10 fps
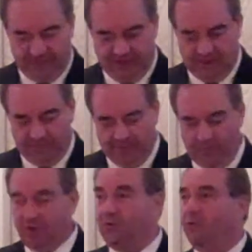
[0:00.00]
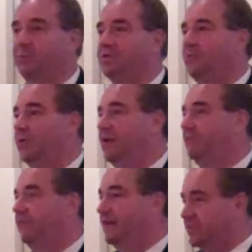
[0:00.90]
development programs and
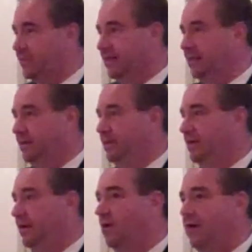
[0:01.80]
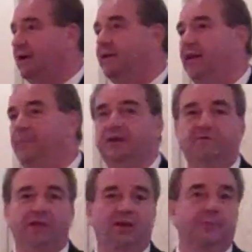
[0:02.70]
reinvesting in our economic
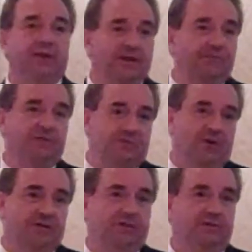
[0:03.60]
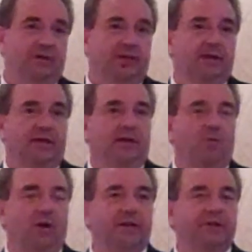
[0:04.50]
development infrastructure. You
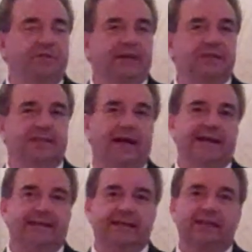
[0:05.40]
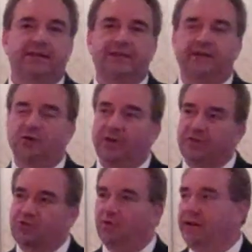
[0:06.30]
know, one of the things that I did
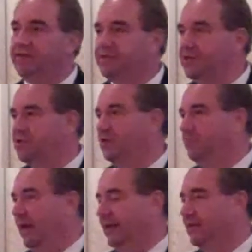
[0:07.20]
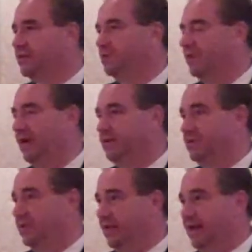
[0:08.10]
during the transition back in
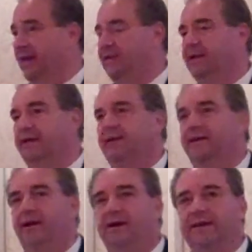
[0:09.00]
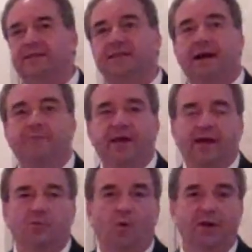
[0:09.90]
2009 is I
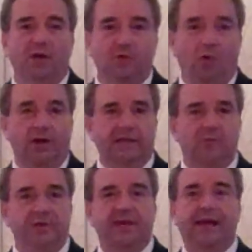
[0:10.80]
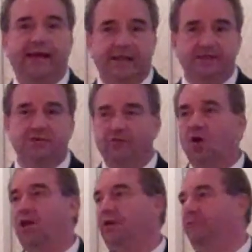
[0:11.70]
met one-on-one with the heads of
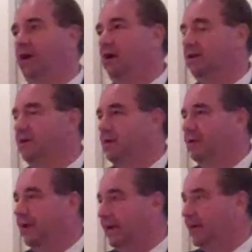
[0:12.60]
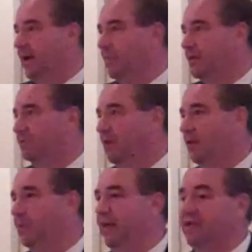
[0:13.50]
all of our economic
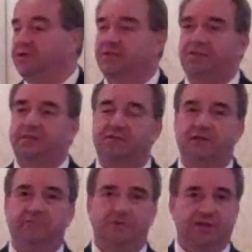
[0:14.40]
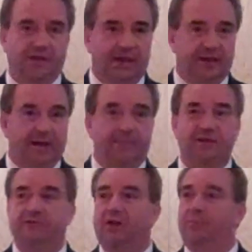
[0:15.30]
development agencies, Virginia
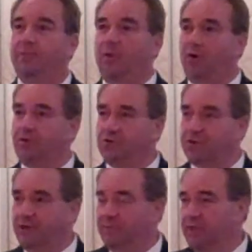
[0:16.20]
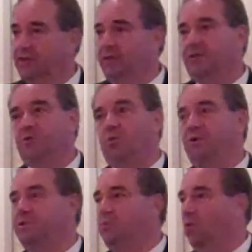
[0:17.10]
Economic Development Partnership, the
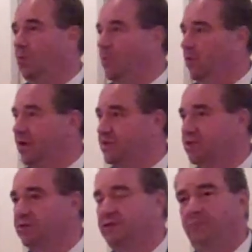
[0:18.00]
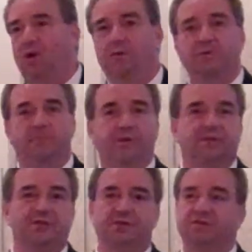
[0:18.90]
Tourism Corporation, Department of
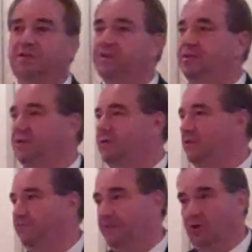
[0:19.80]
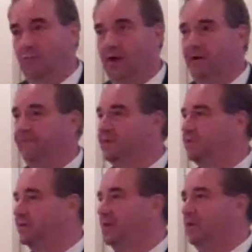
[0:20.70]
Business Assistance, the Film
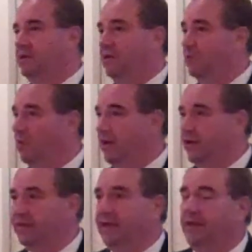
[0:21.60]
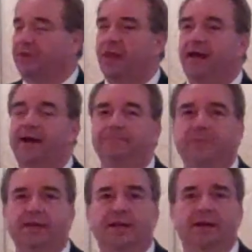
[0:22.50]
Office, you know, right on down the
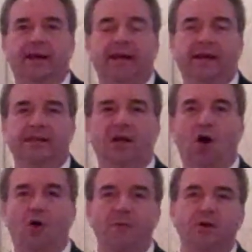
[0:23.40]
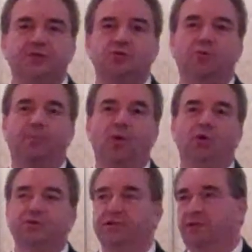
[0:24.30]
line. And almost to a
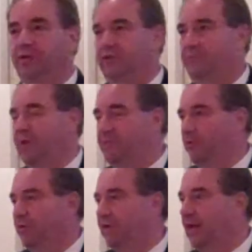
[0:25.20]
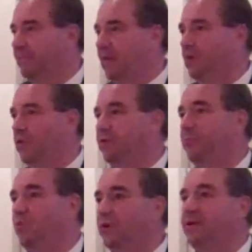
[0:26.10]
person, the people that I met
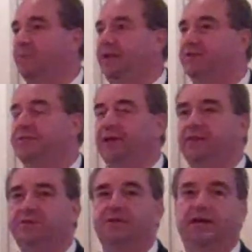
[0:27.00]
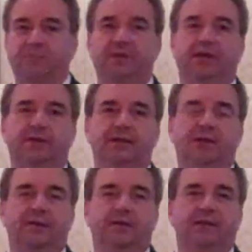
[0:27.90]
with pretty much said the same thing.
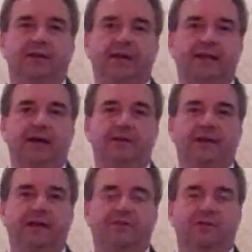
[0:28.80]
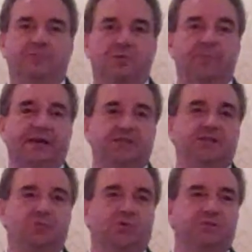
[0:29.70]
The
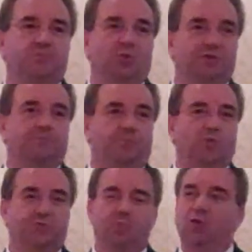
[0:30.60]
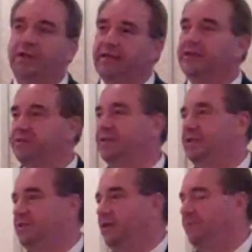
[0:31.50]
message was pretty
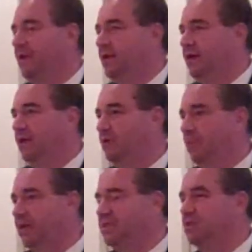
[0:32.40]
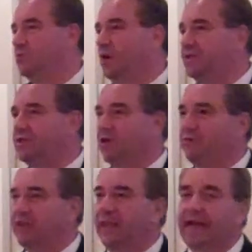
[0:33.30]
consistent. And the message was that
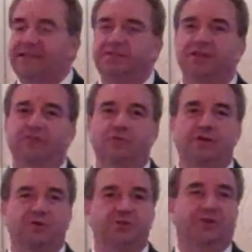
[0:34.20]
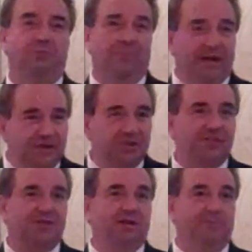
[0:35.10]
over the last several years, their
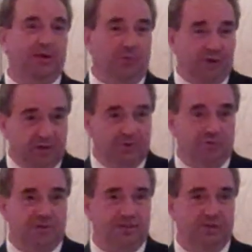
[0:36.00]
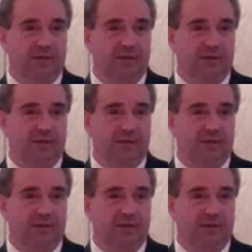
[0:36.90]
budgets had been reduced